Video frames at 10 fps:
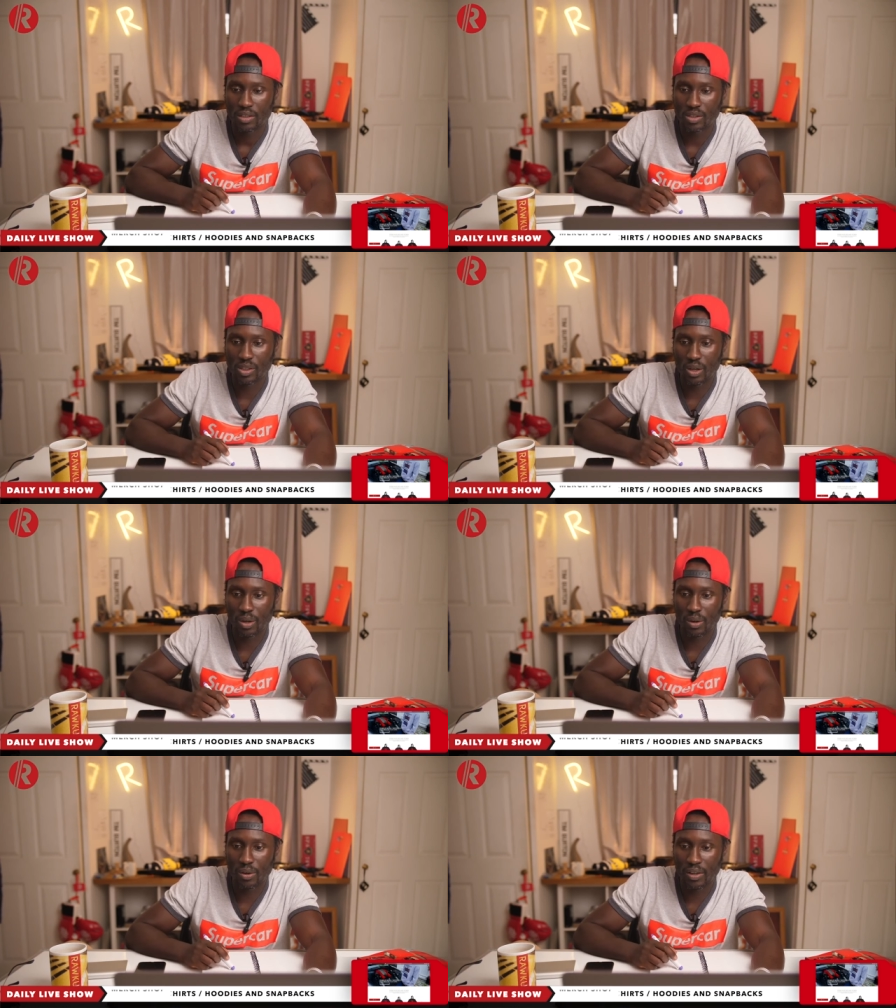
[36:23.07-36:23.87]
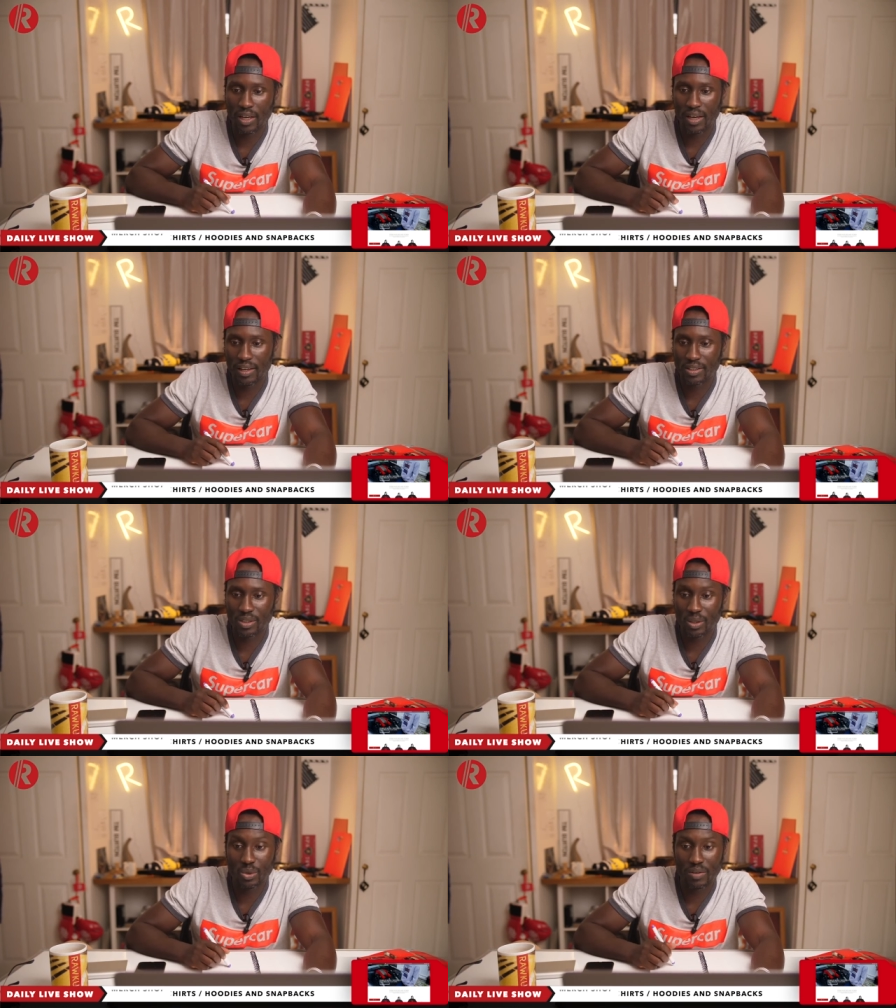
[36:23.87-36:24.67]
So yeah, so
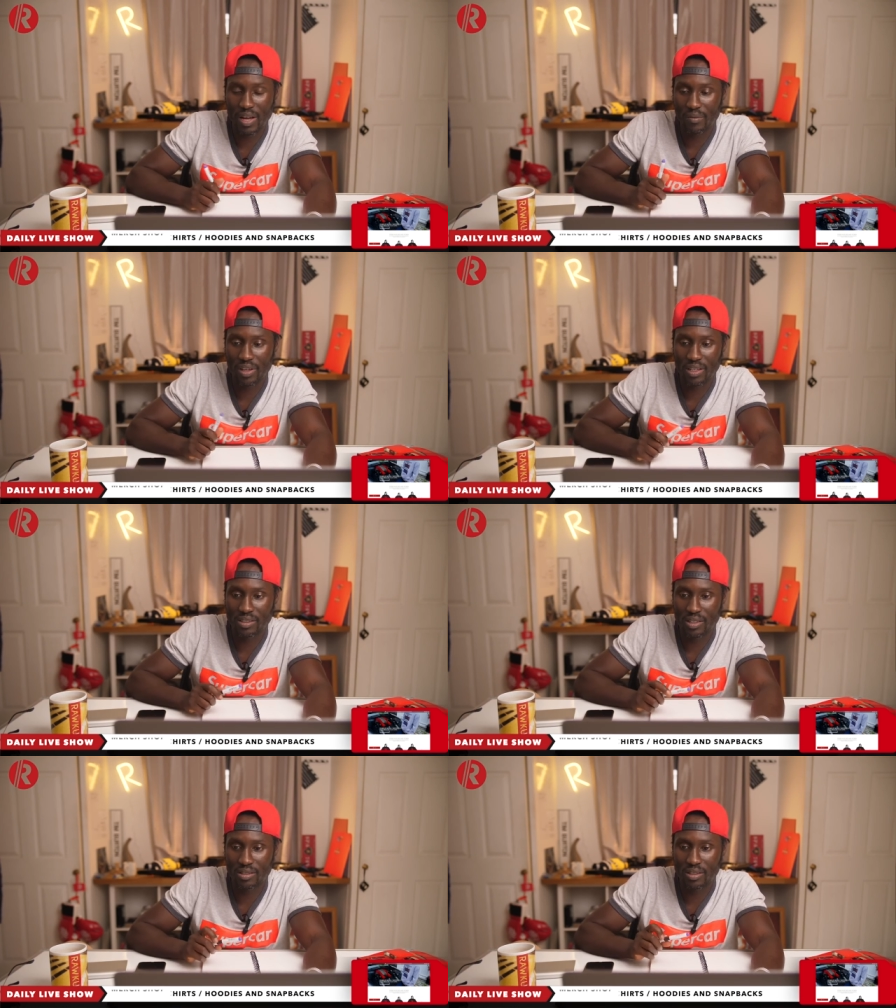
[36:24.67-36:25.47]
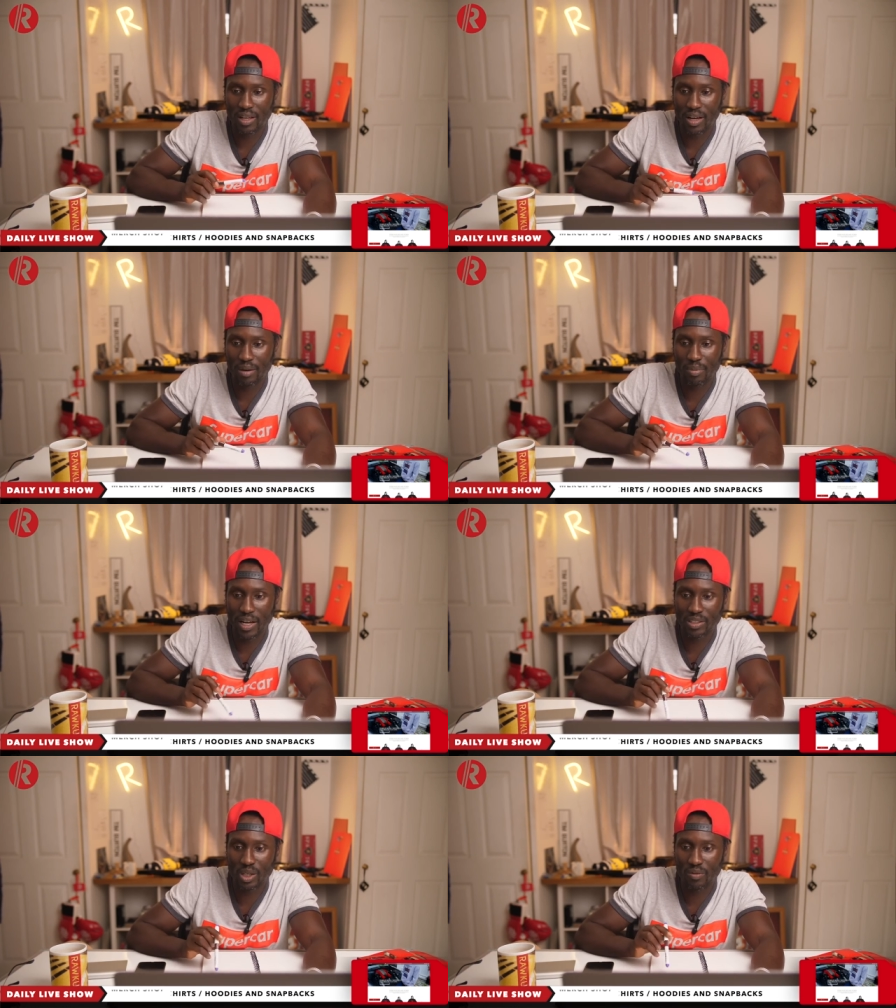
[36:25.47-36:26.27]
25 years since uh,
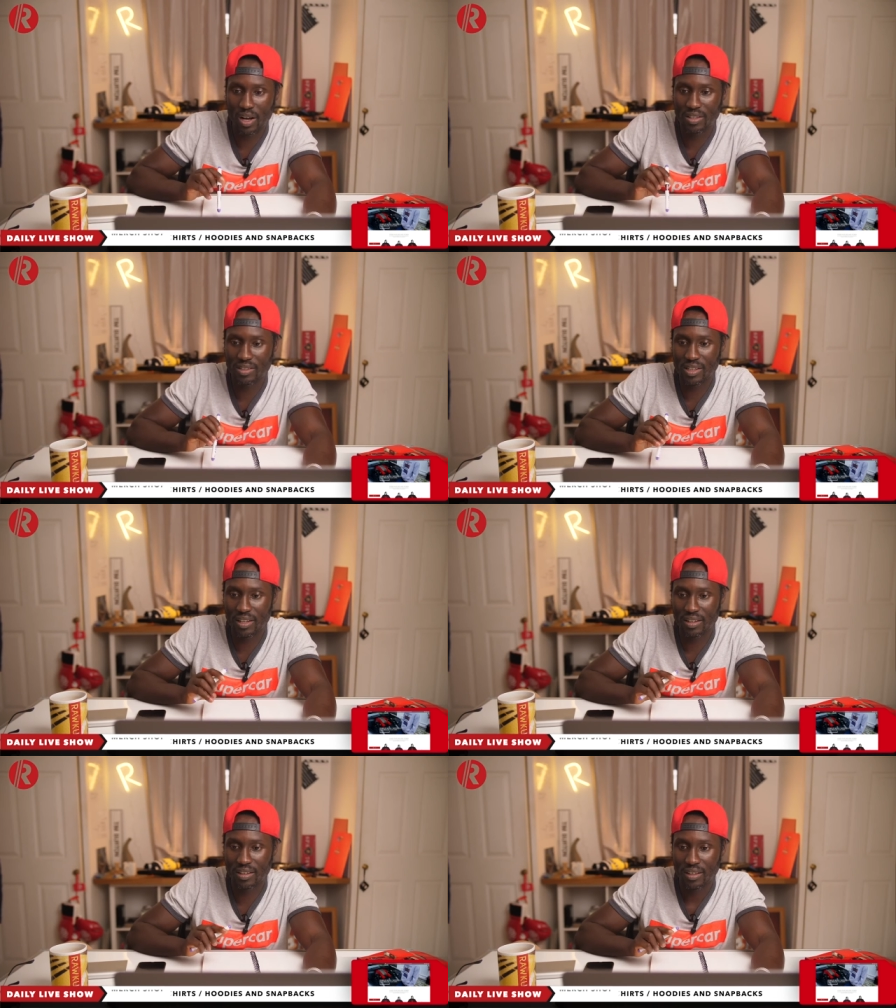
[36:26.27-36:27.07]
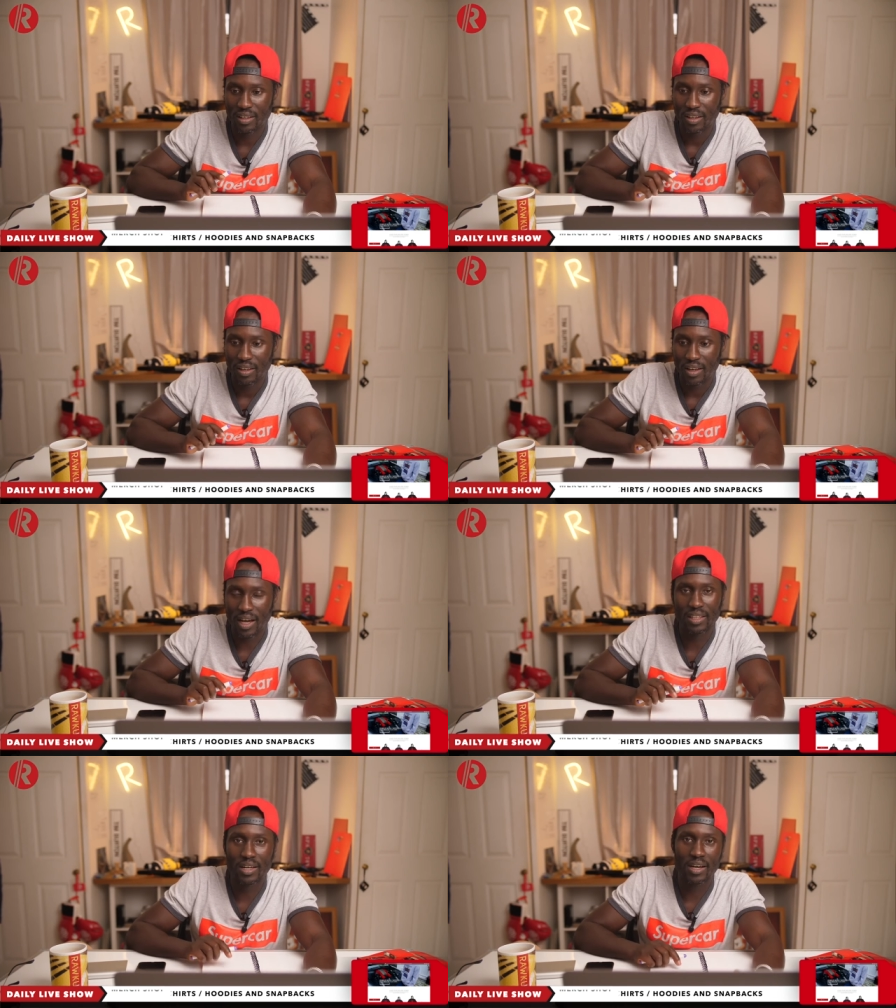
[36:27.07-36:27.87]
passing of Ayrton Senna,
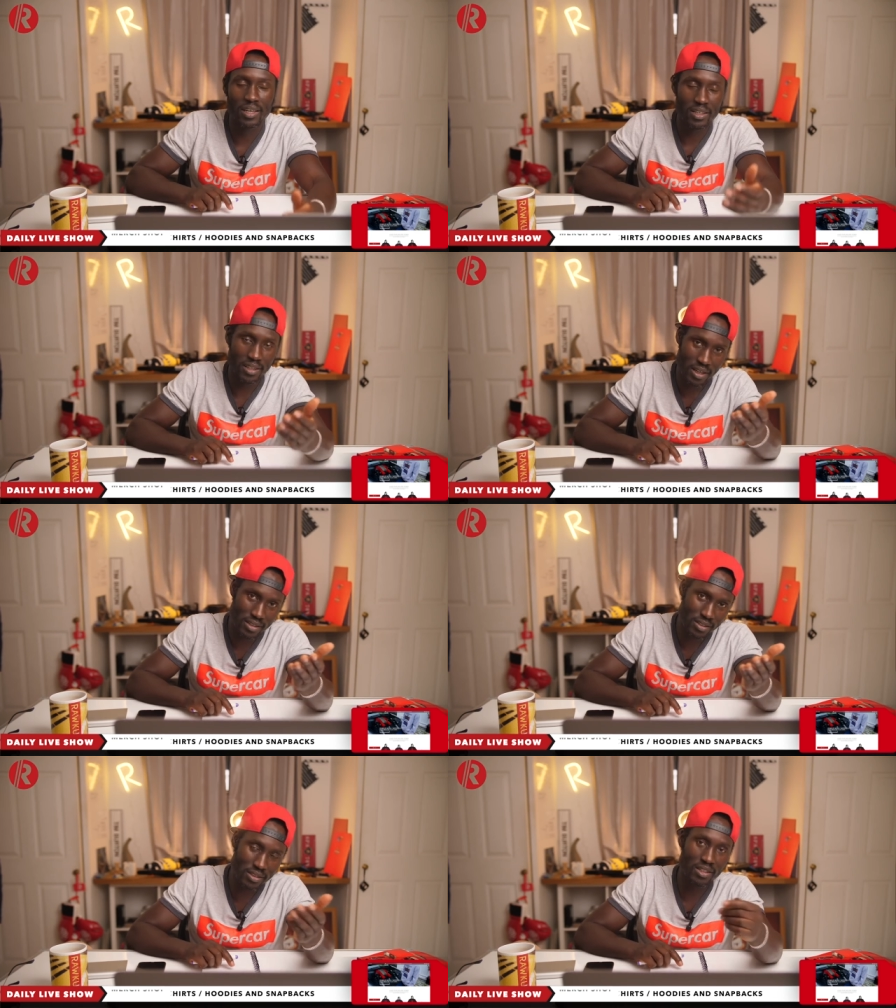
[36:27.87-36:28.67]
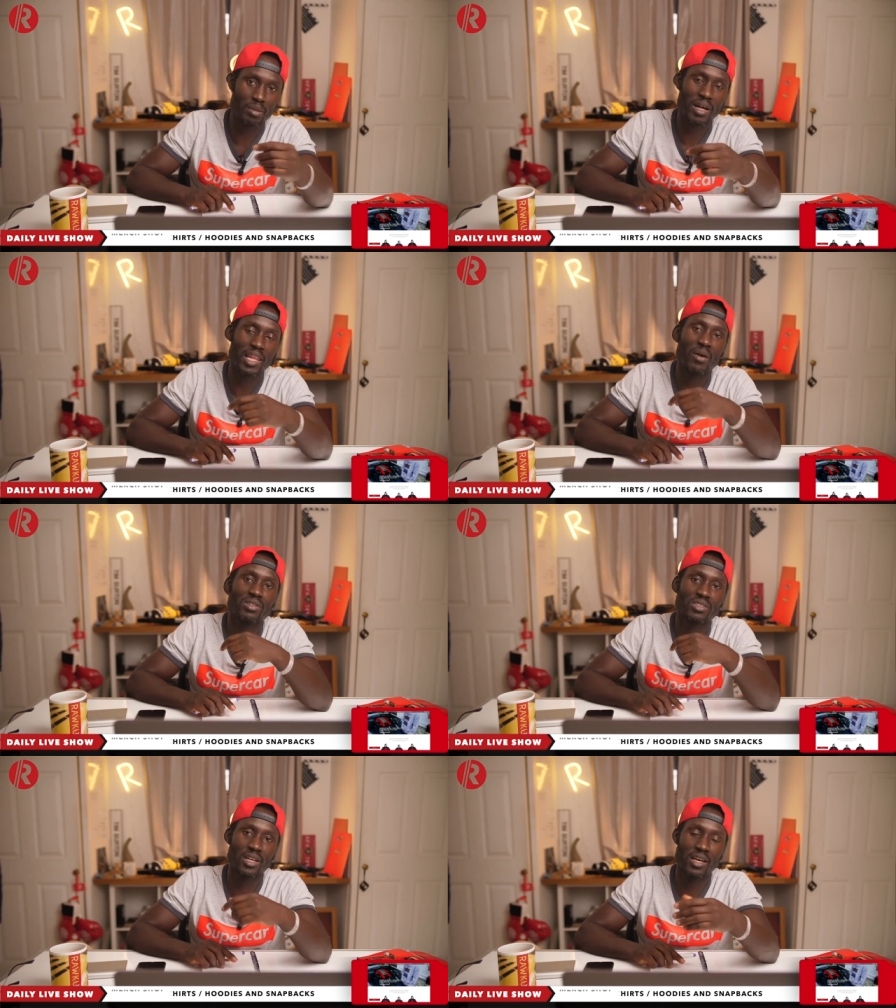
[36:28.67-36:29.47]
and uh, yes, the McLaren
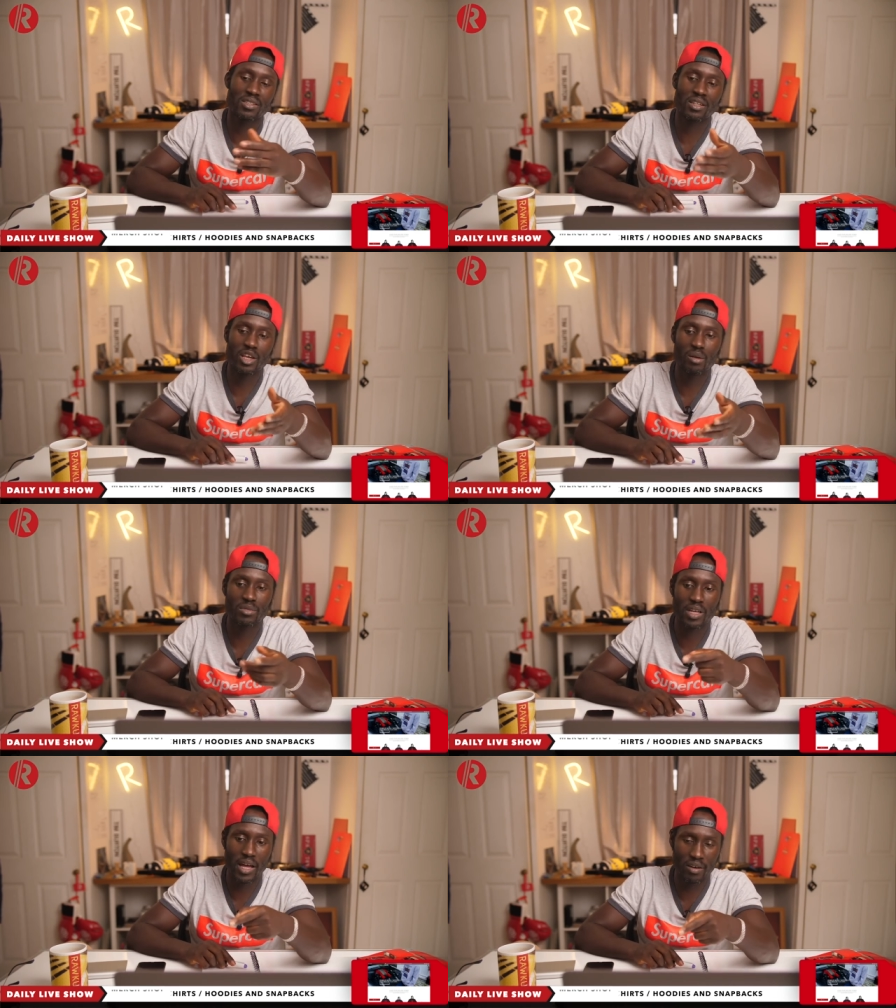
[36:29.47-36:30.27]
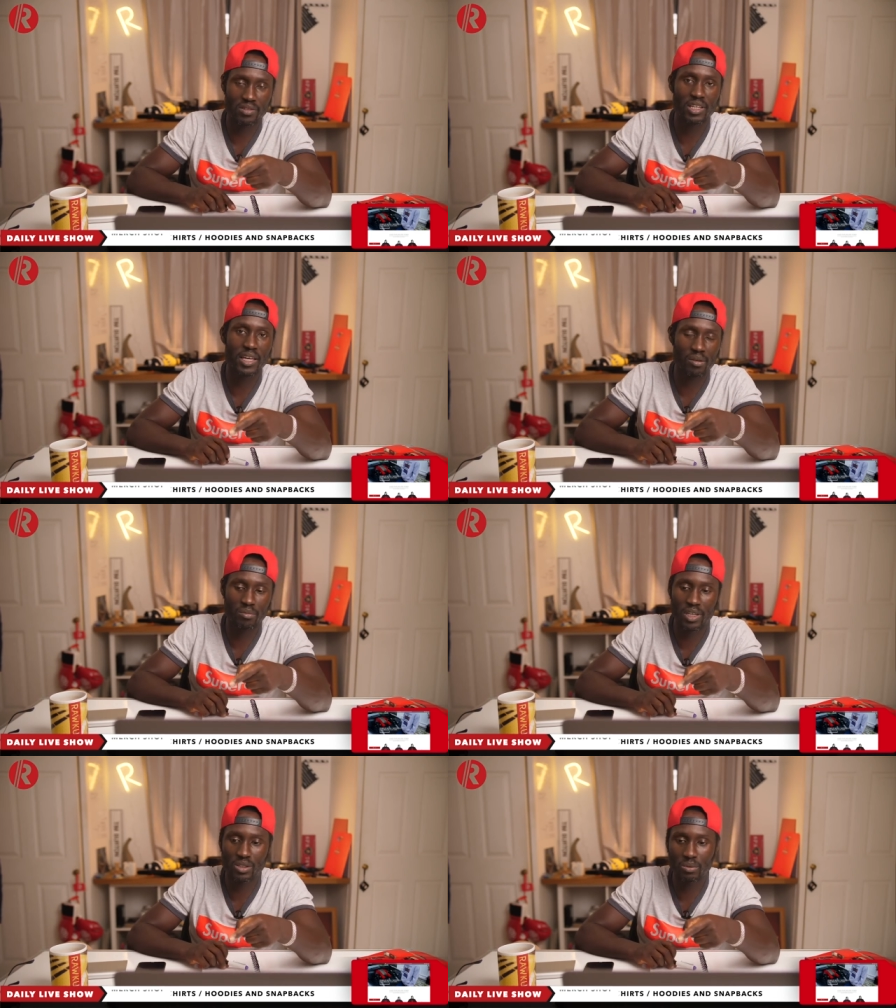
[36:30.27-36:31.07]
Senna is named after him
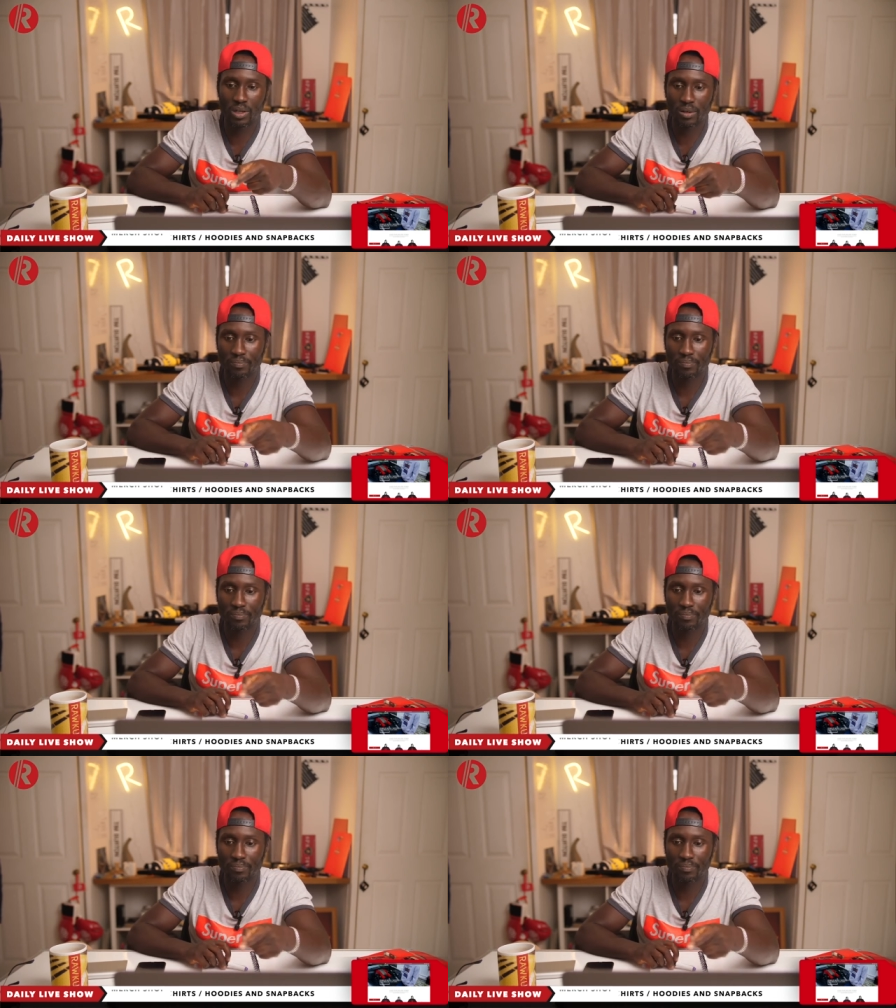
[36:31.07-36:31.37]
as well.